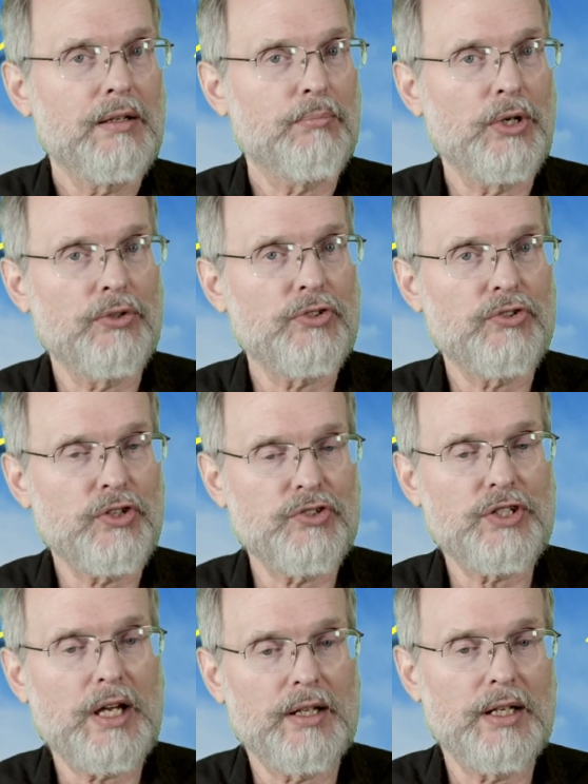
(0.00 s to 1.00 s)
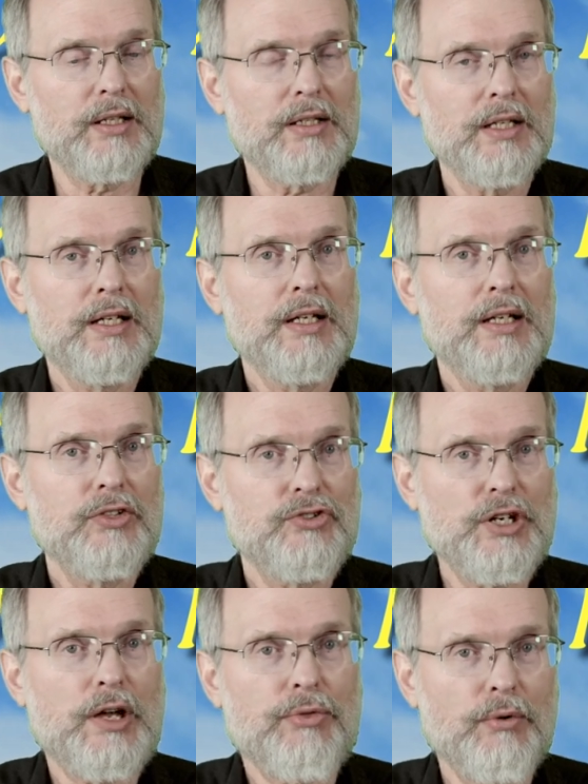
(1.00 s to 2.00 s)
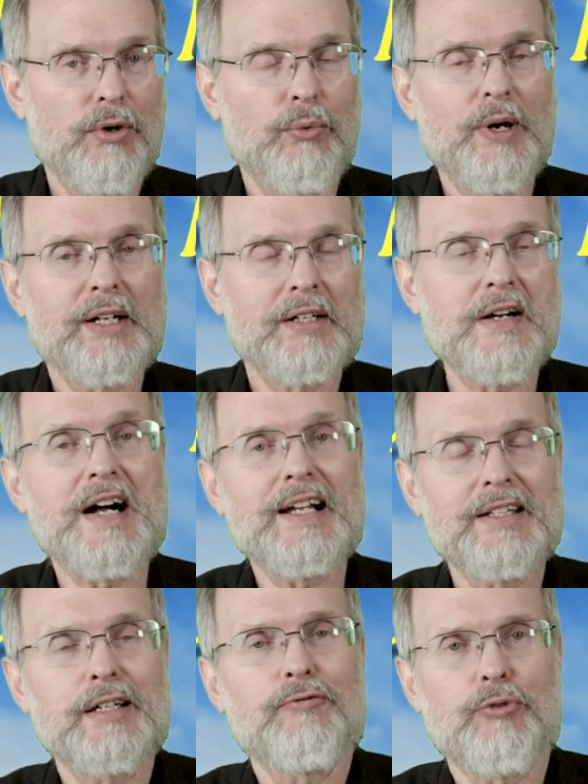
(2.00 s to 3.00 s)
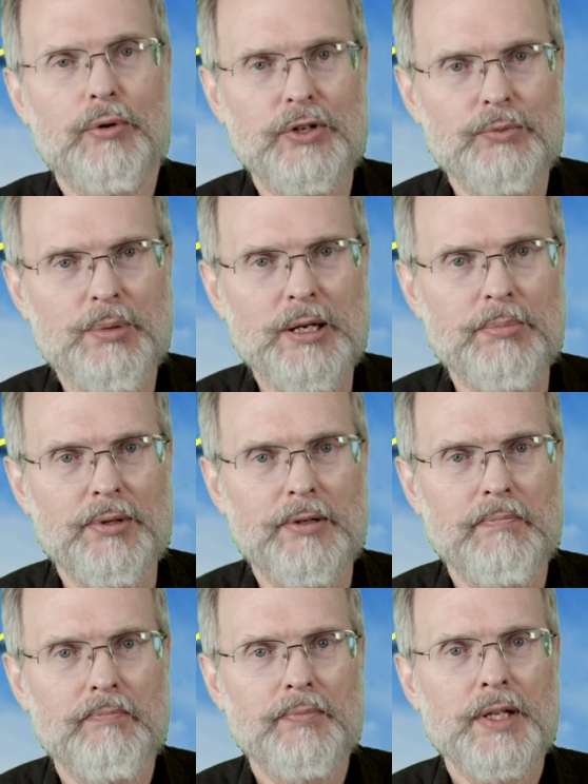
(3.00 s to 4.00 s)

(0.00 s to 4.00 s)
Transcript: Moses is telling Jethro what God did for his people.